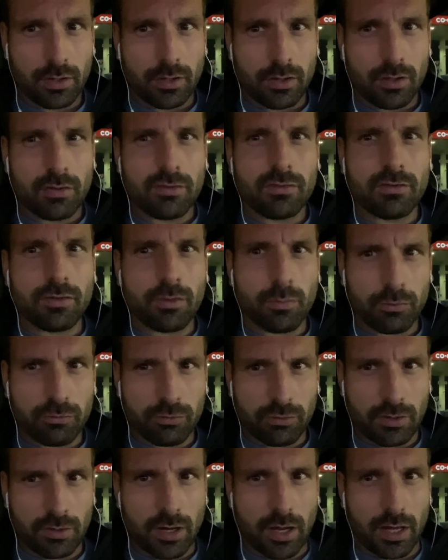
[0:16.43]
See what you
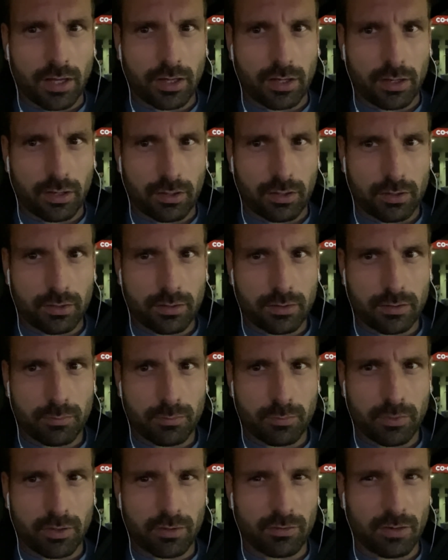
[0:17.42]
got here,
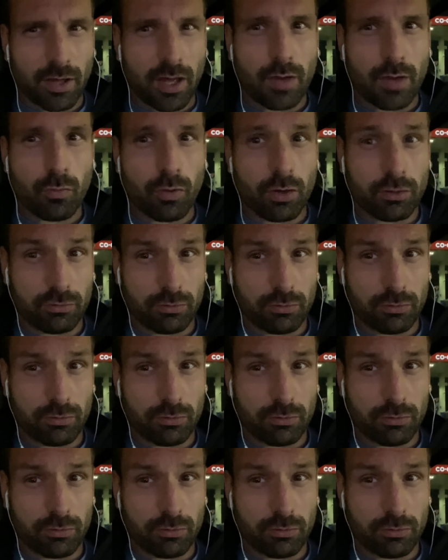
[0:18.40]
because I want your